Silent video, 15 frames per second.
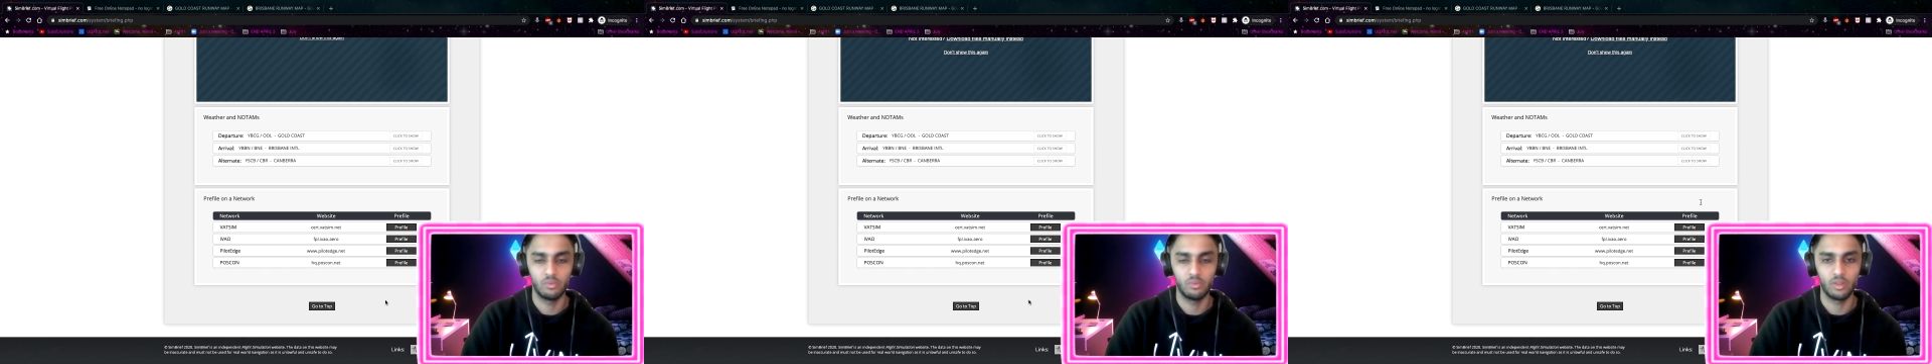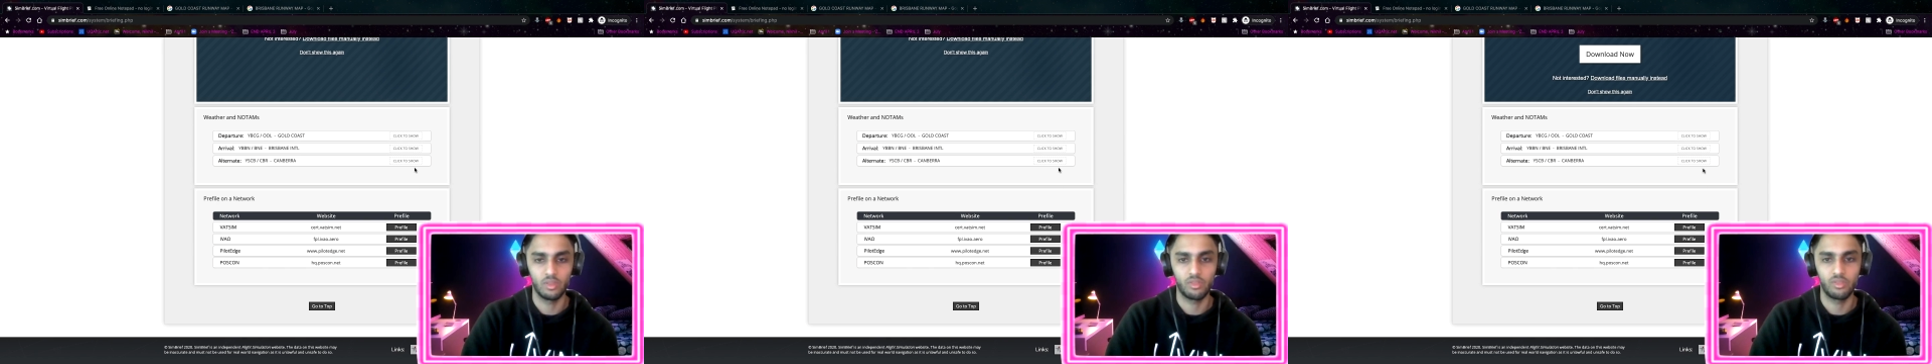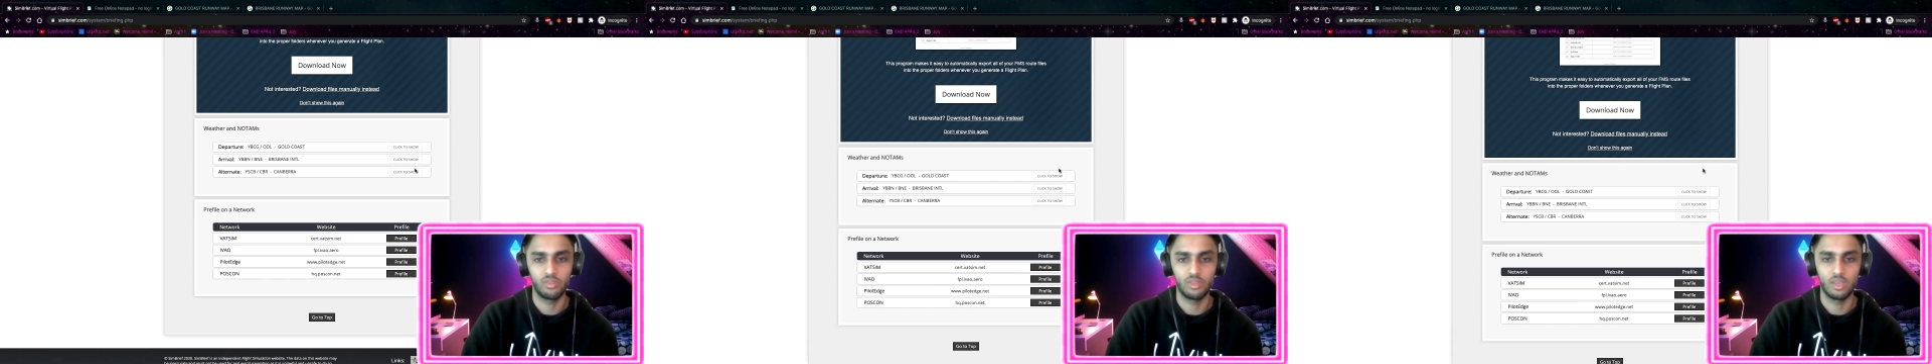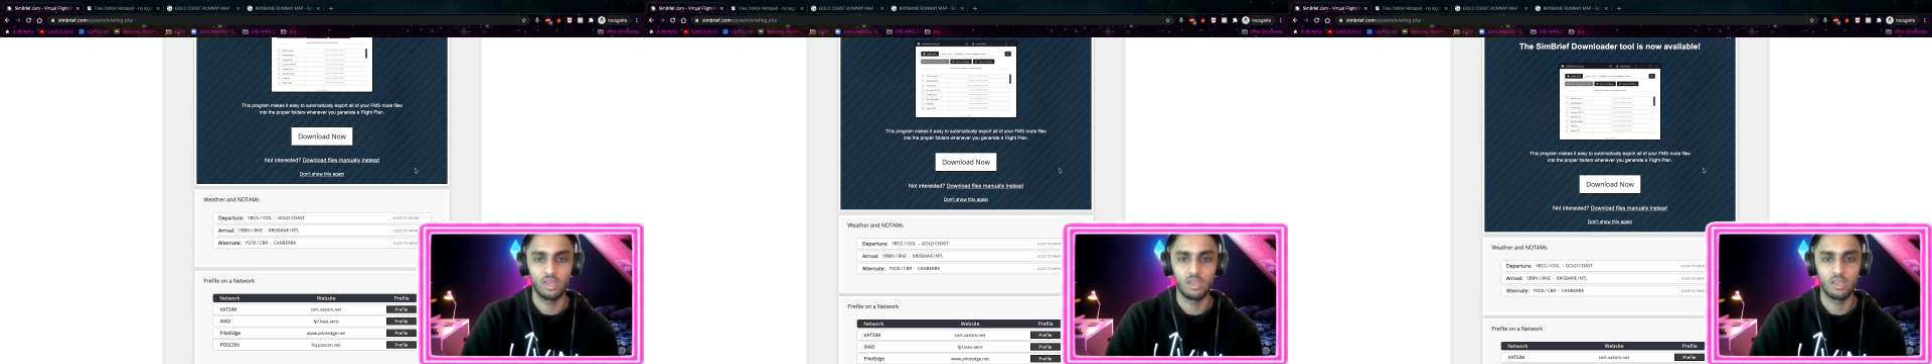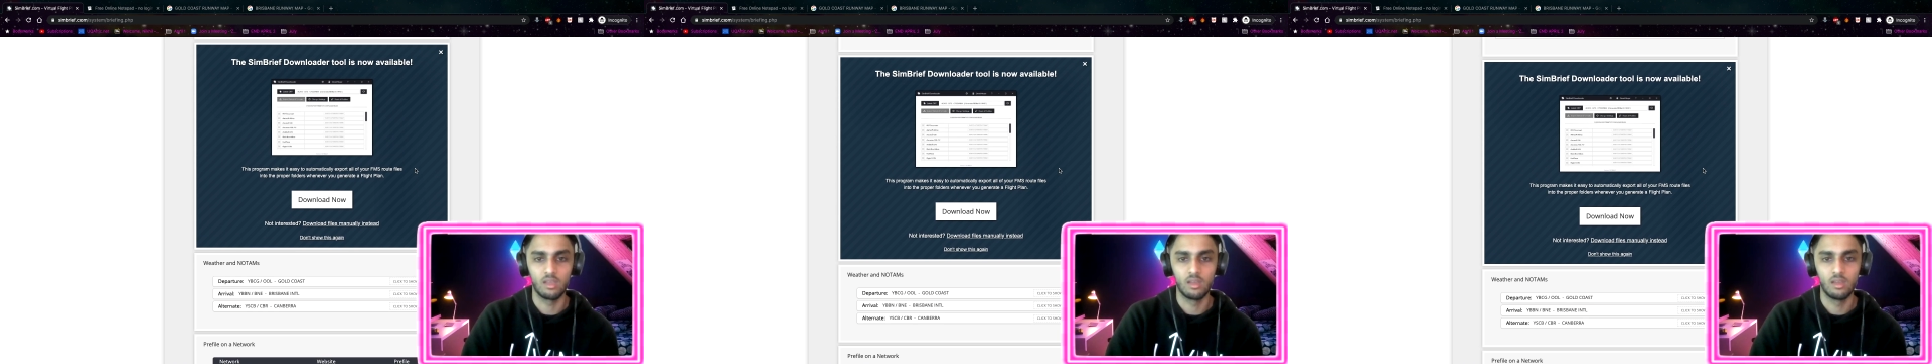with
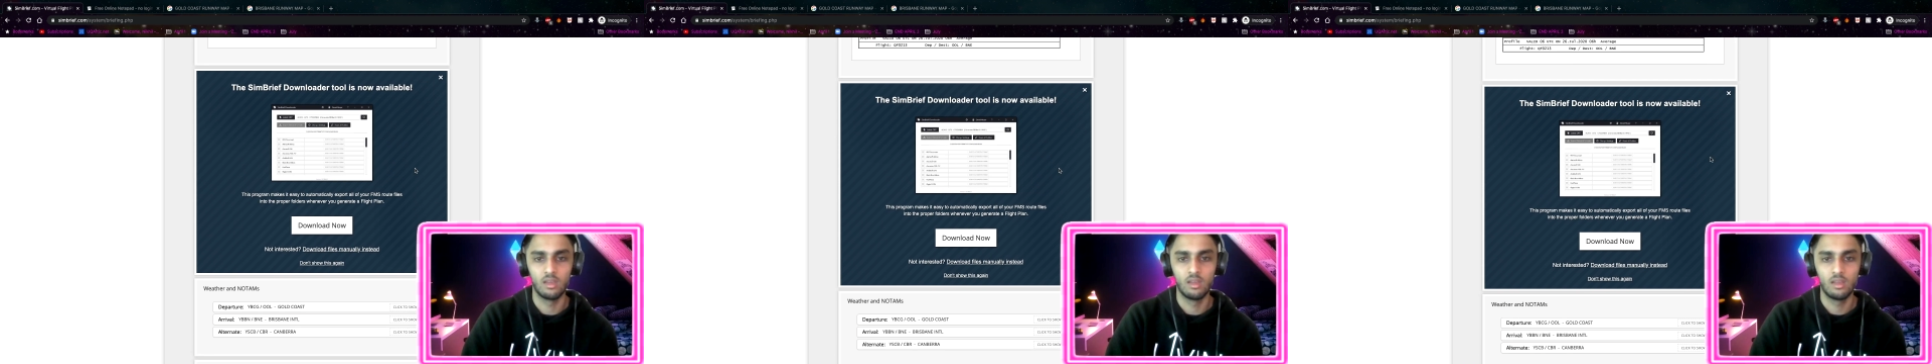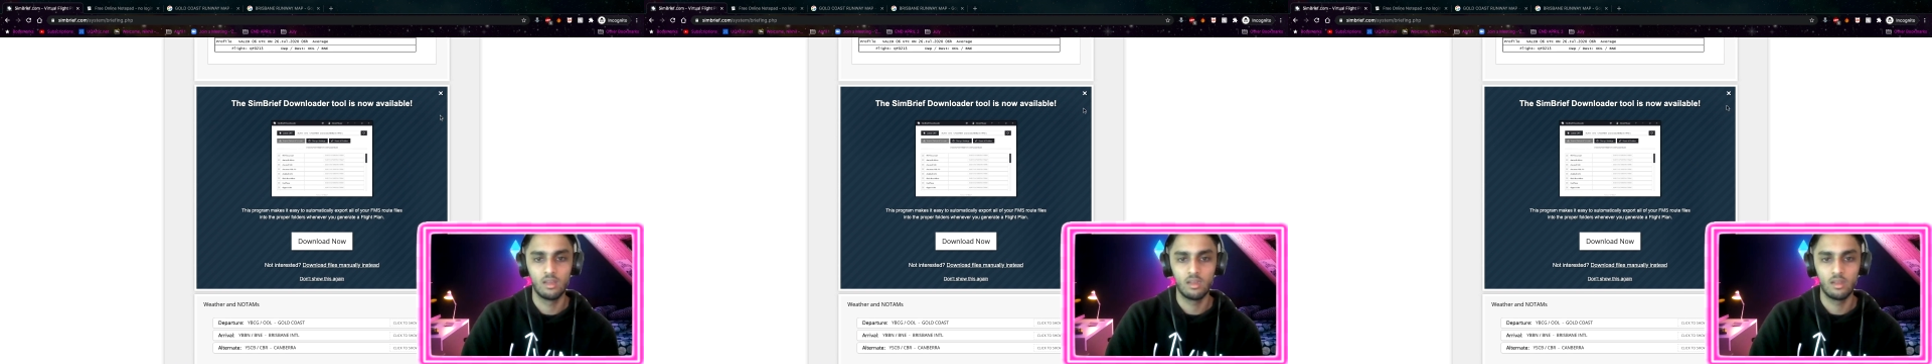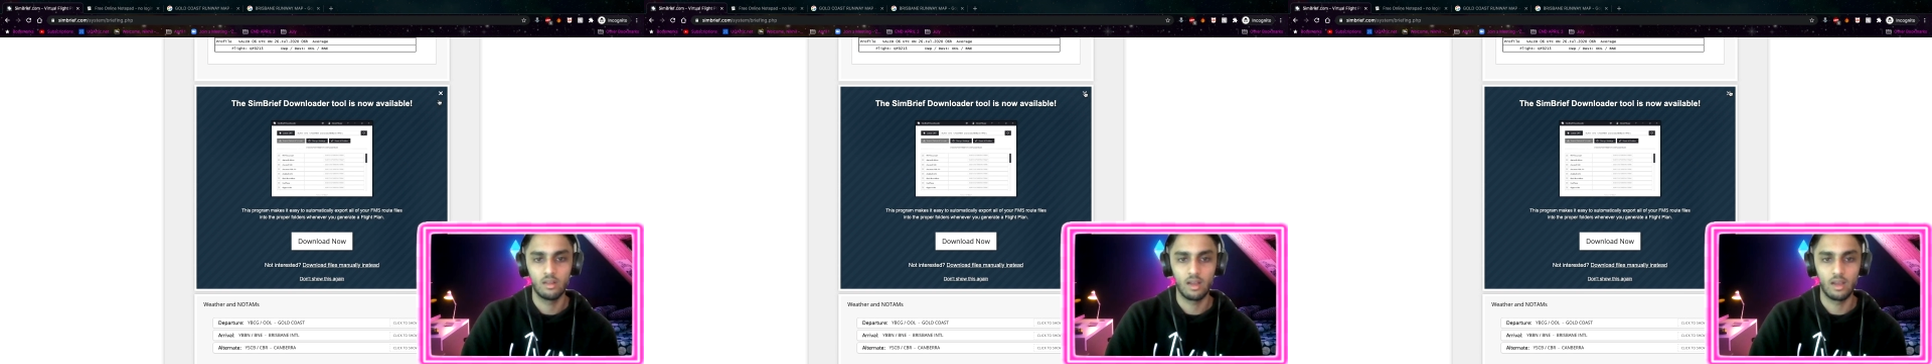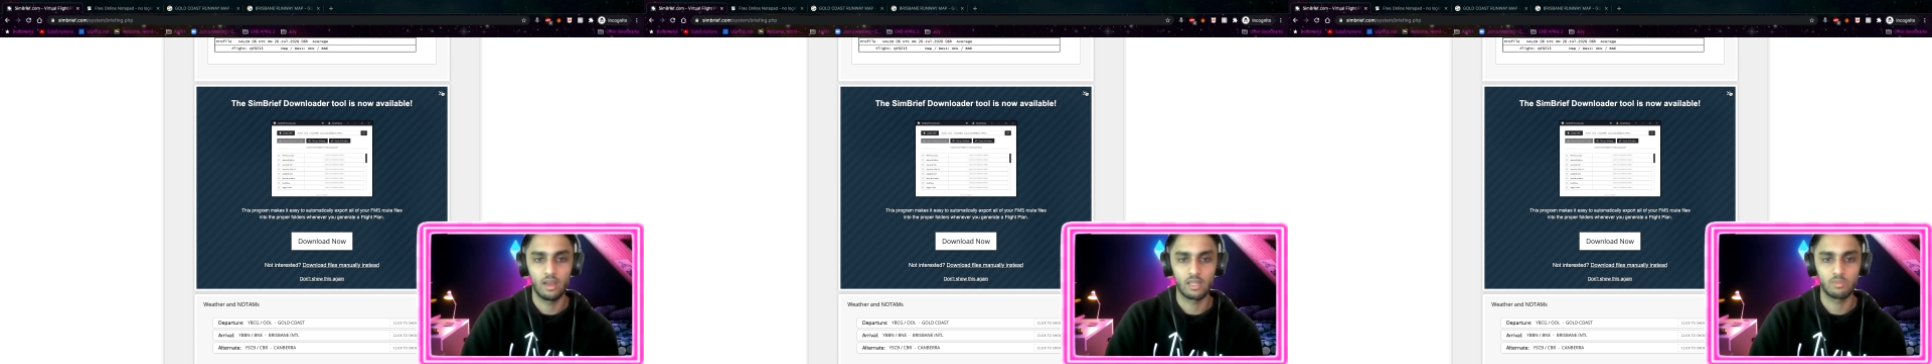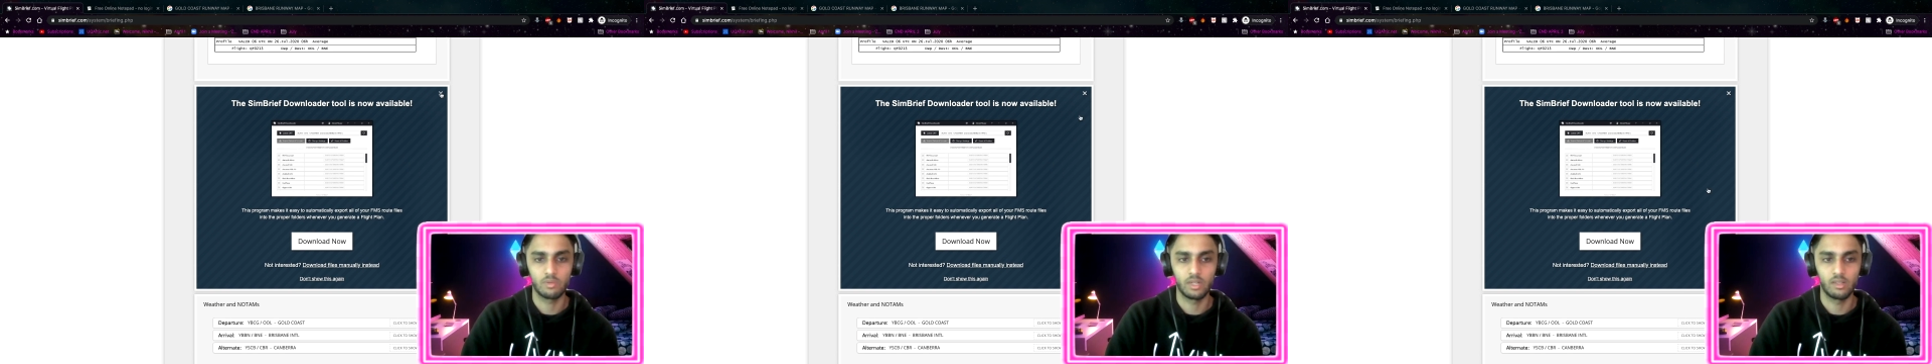the uh,
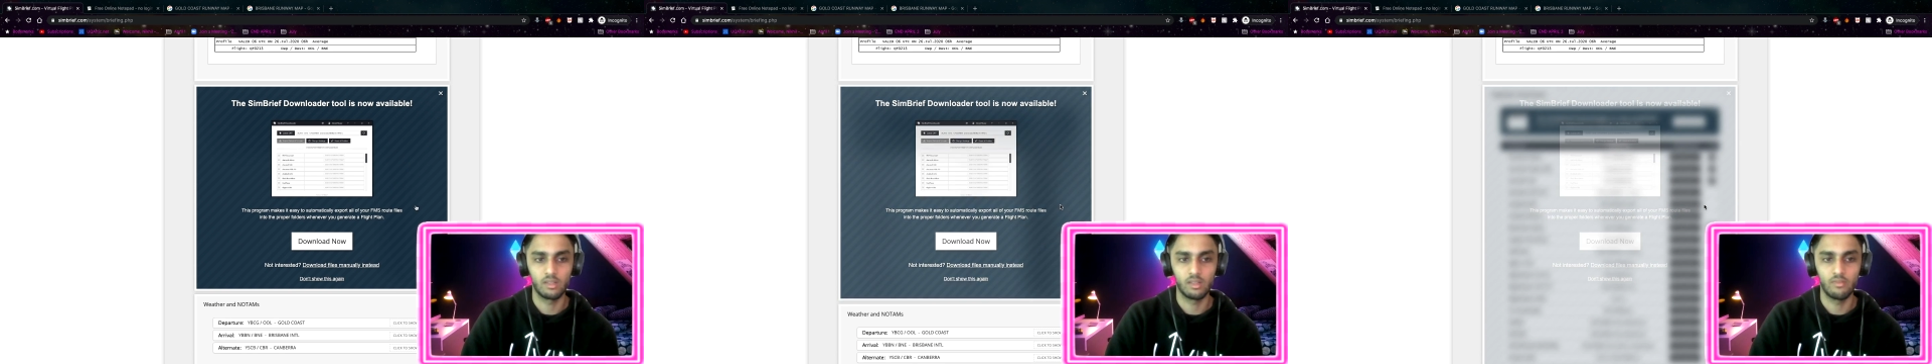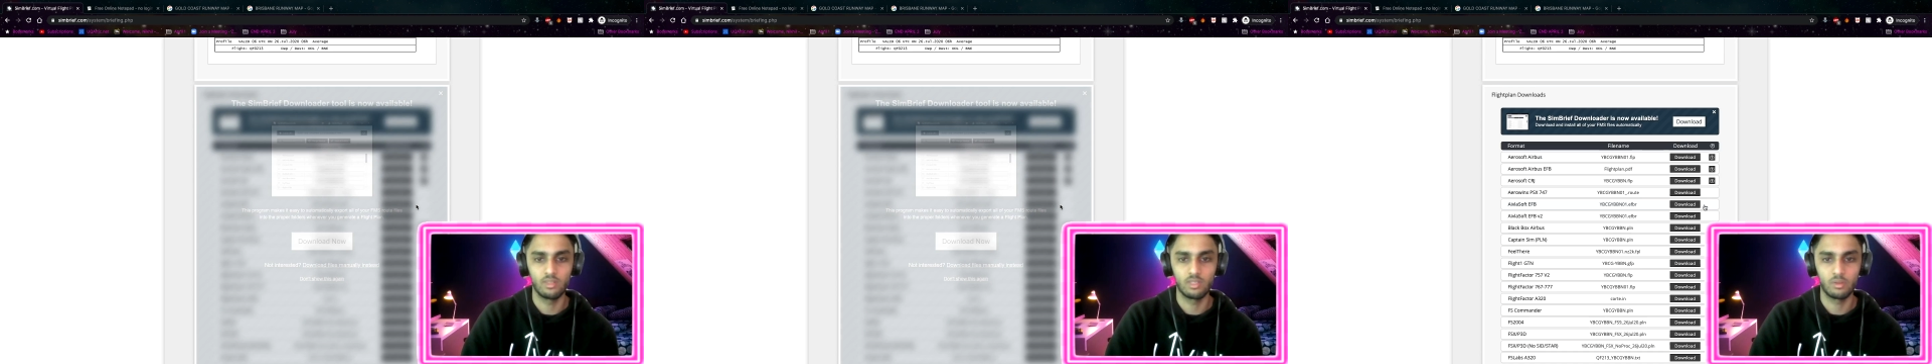X-Plane 11.